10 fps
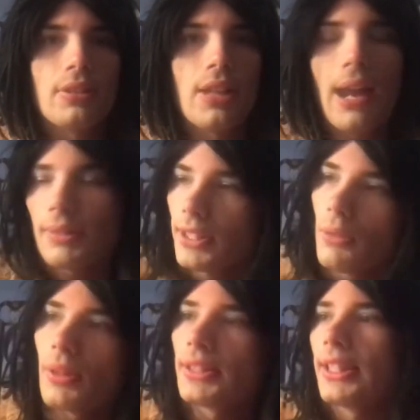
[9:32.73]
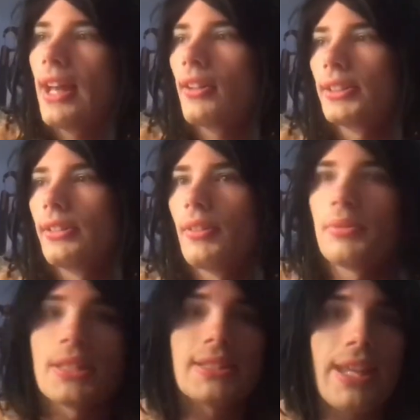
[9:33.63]
I would tell you one thing out there. It was
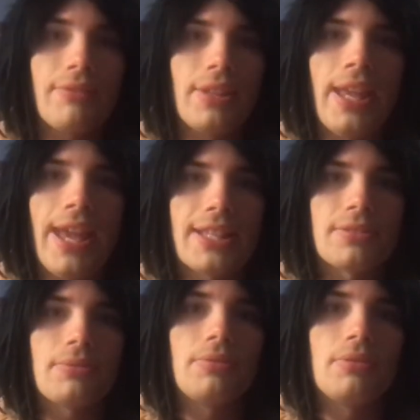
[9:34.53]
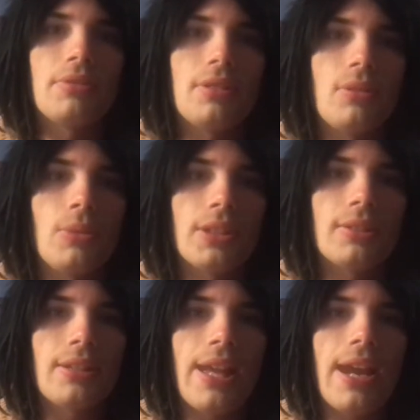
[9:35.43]
a safety hazard with
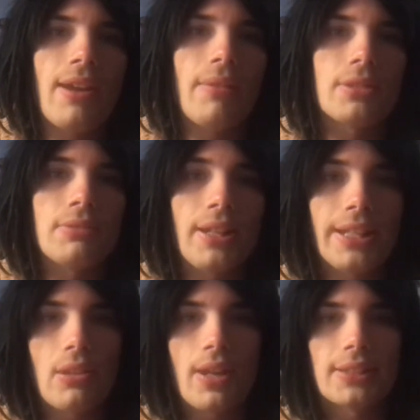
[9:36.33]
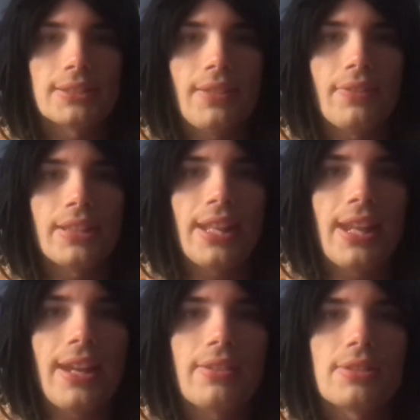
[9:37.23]
how I was running a lot of stuff at that house.